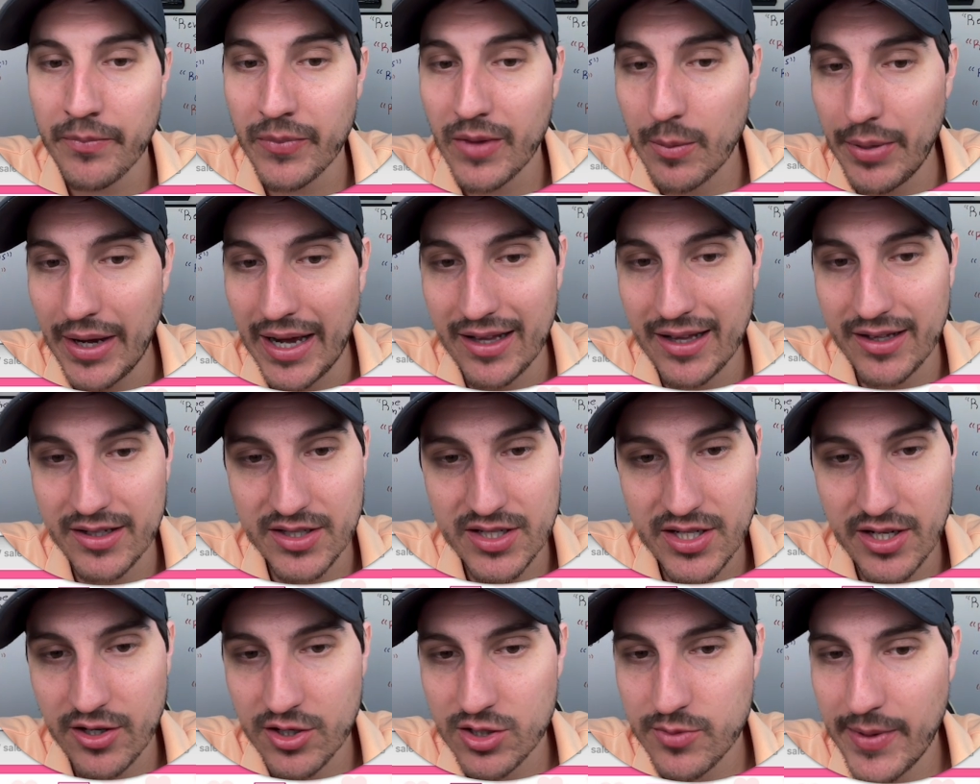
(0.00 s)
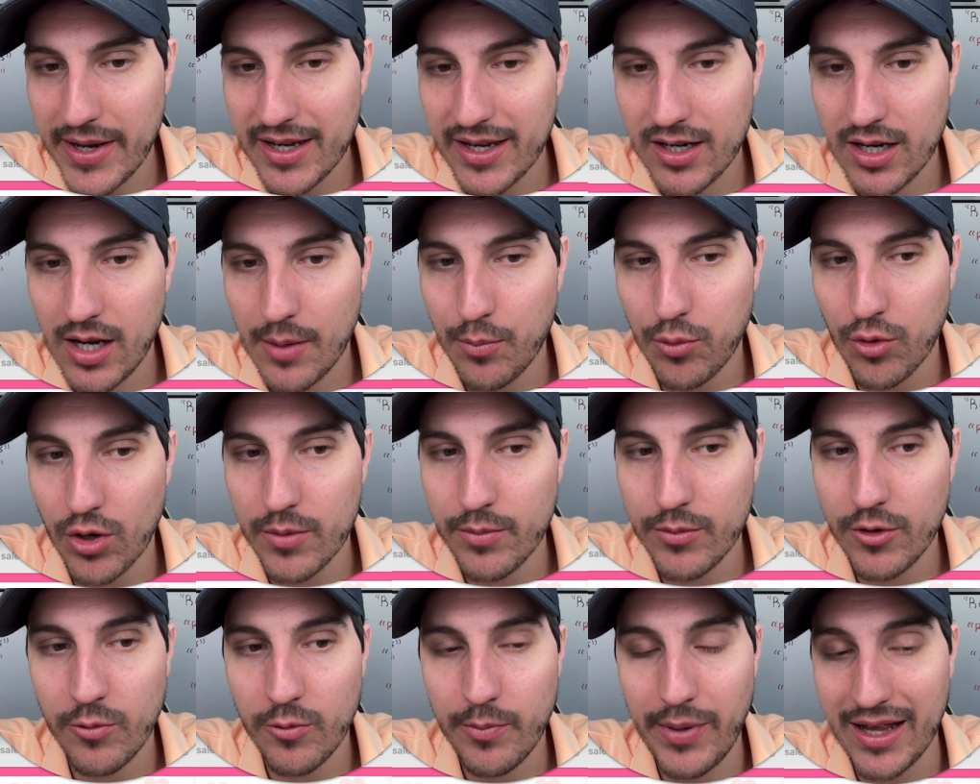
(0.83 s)
Palantir's making an upward
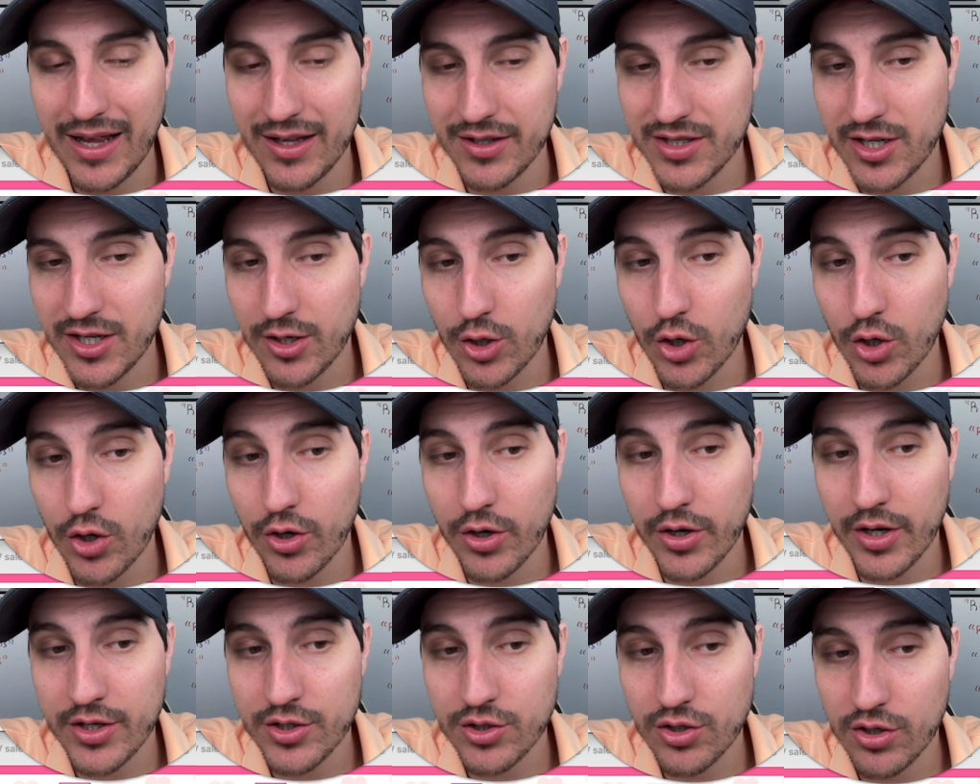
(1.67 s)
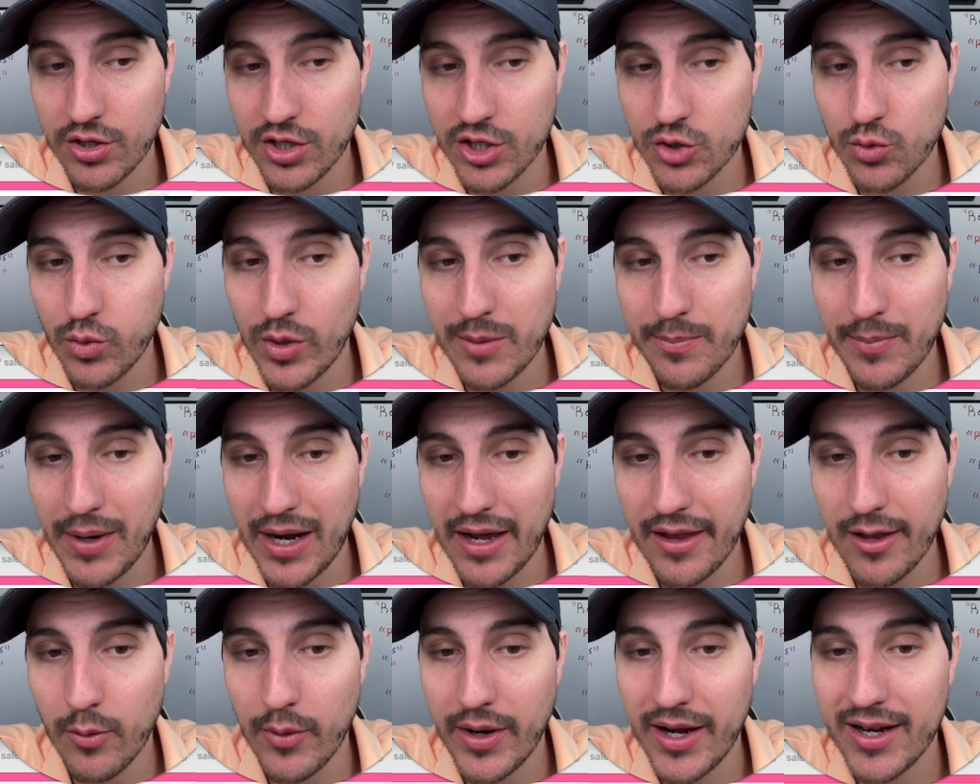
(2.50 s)
move. Palantir earnings are this week, by
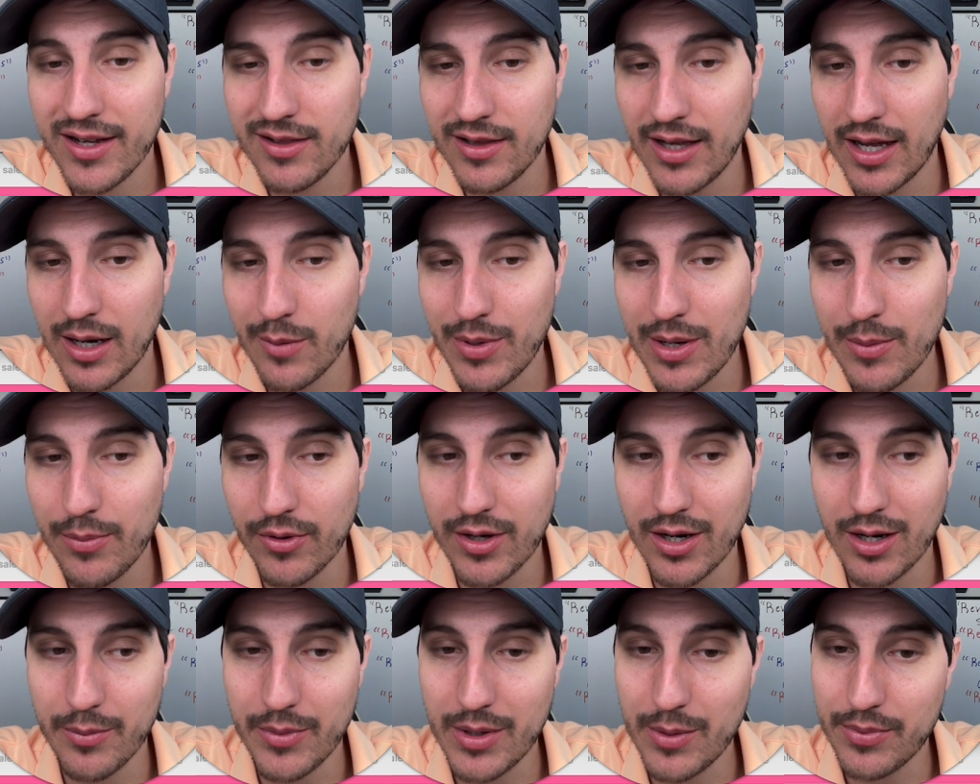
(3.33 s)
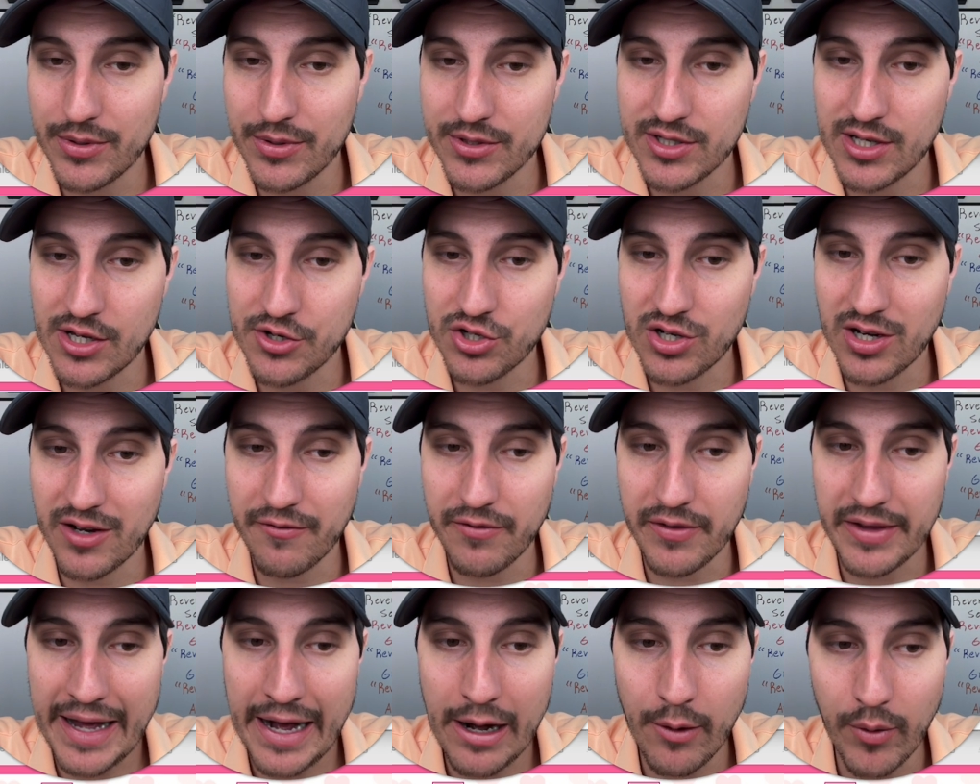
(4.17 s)
the way. A lot of people going to be positioning for
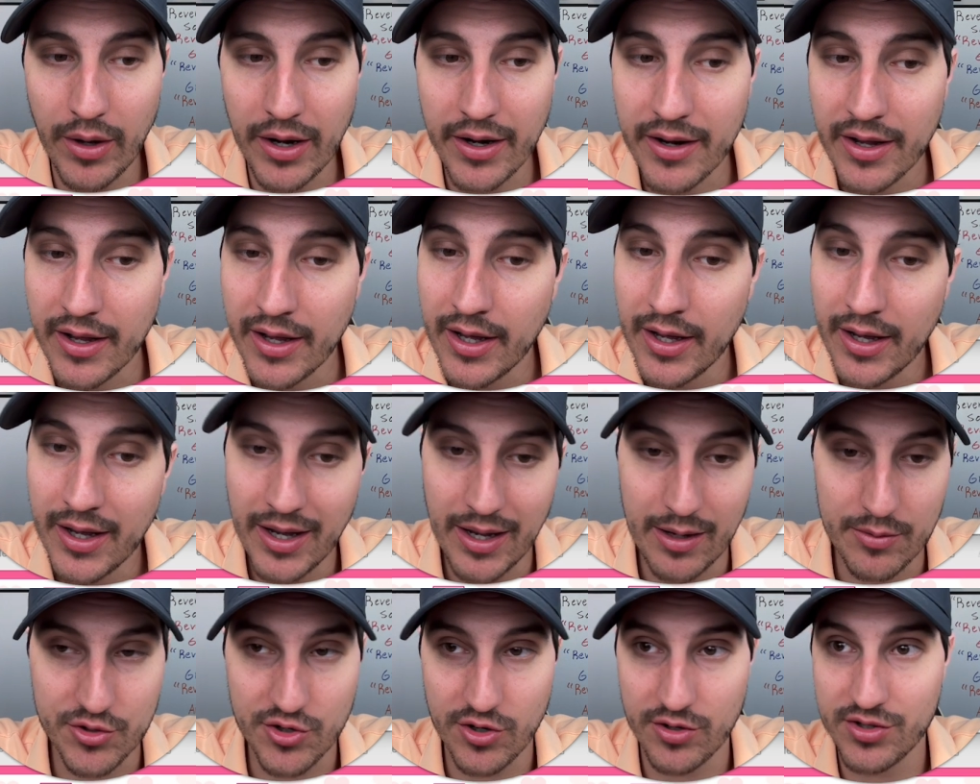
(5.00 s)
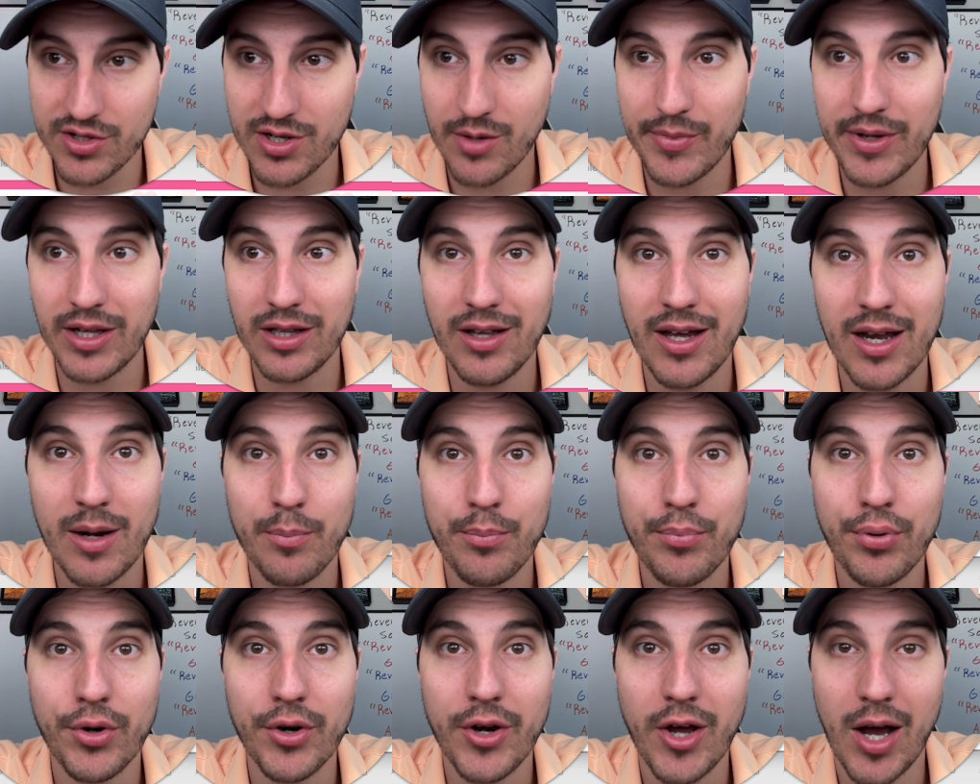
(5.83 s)
that one. I'm sure there's going to be a lot of
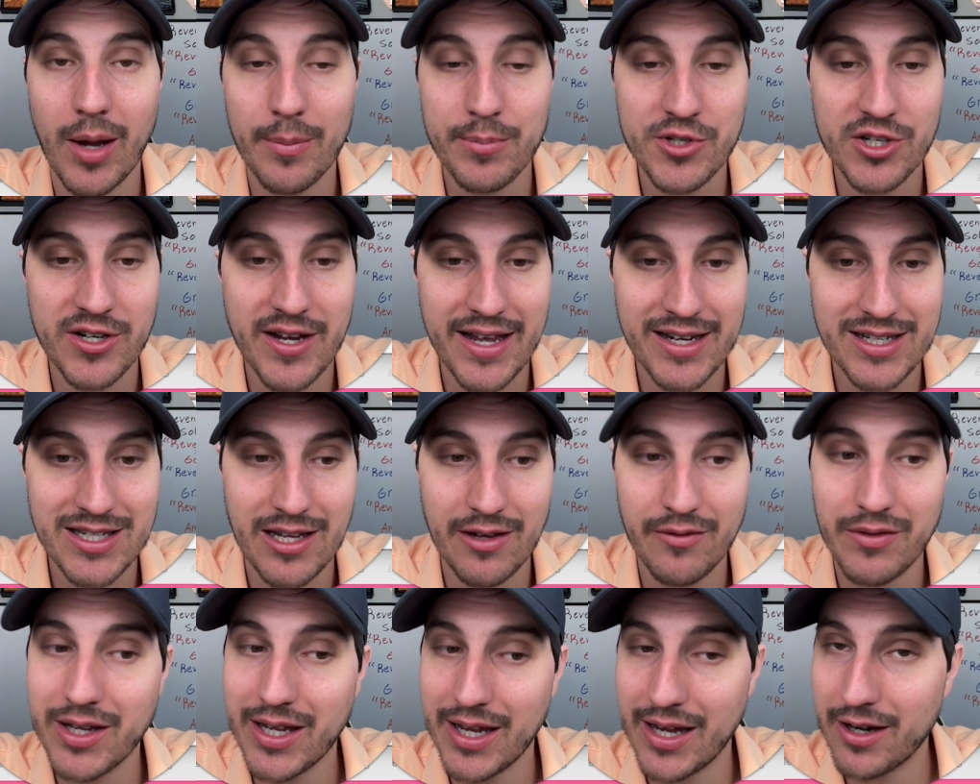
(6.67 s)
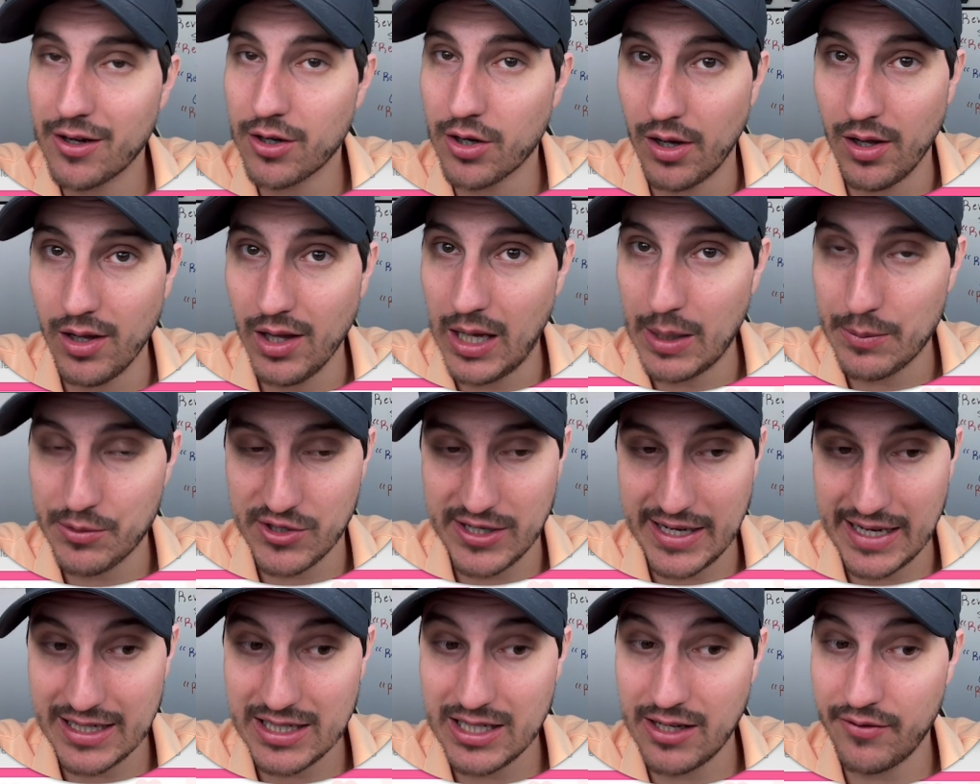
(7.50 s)
put option activity and call option
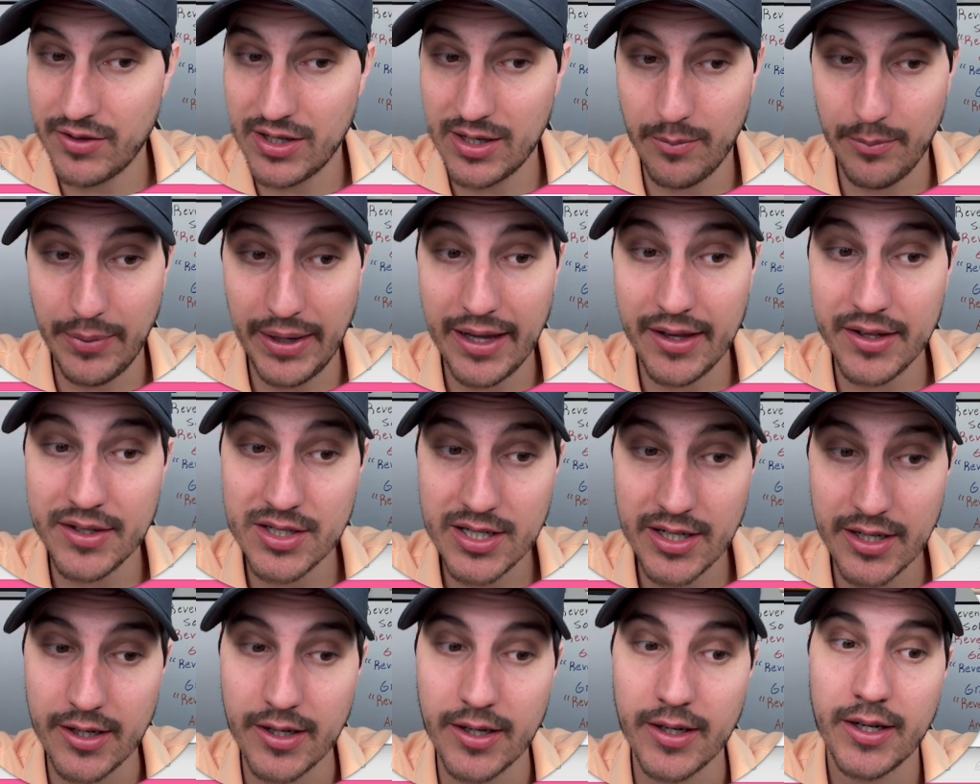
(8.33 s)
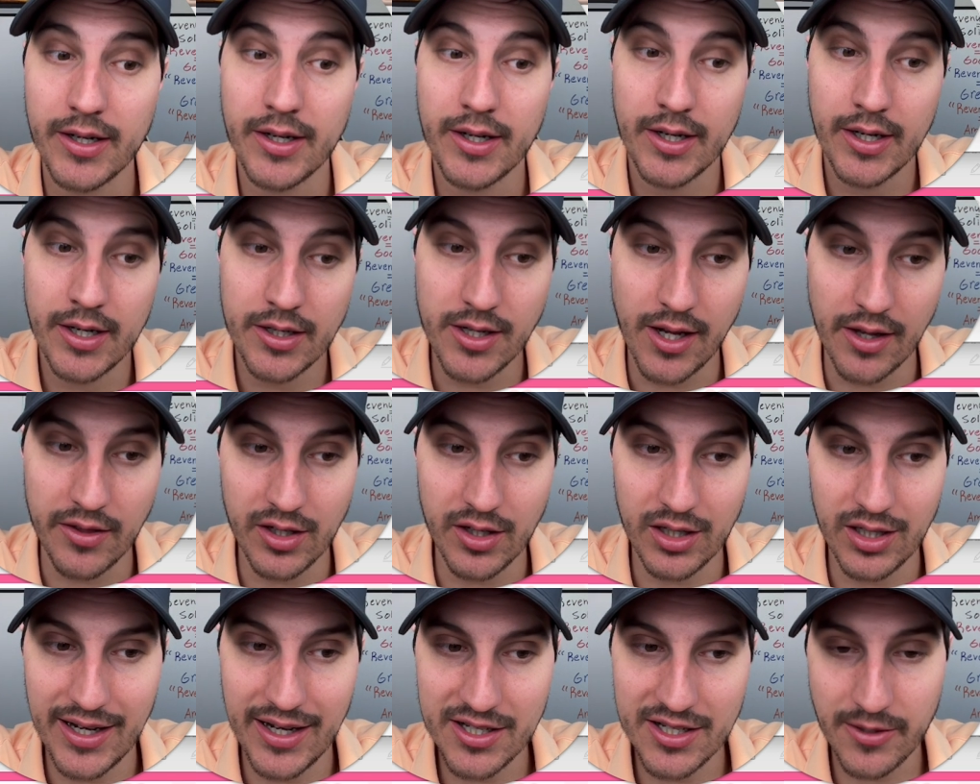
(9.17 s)
activity in Palantir
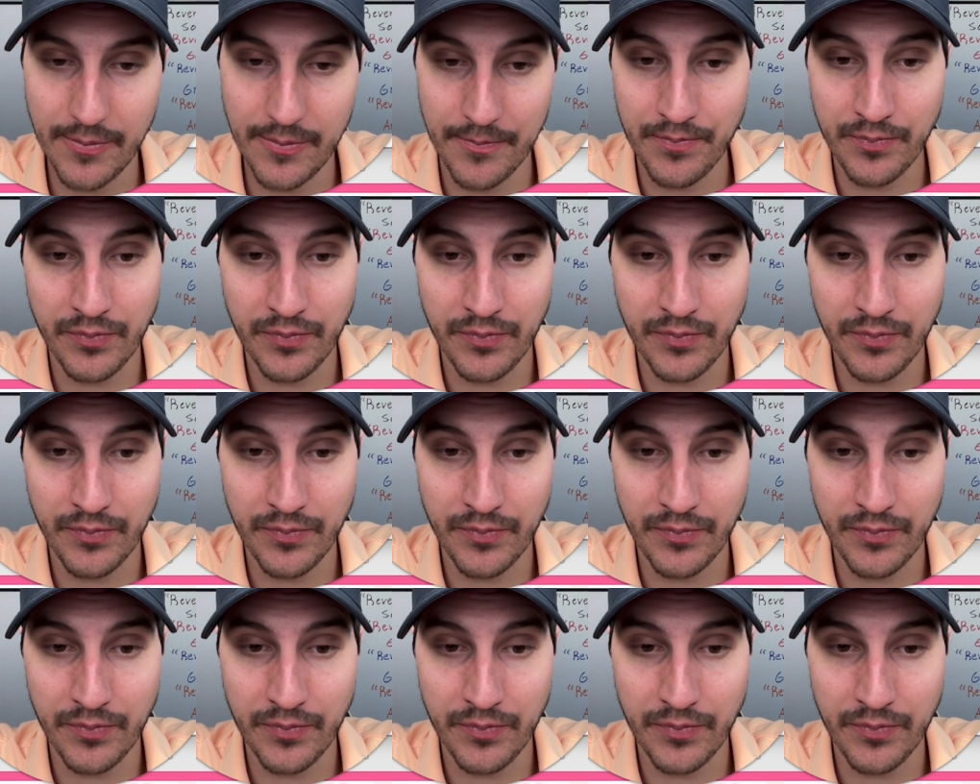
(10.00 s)
nonetheless.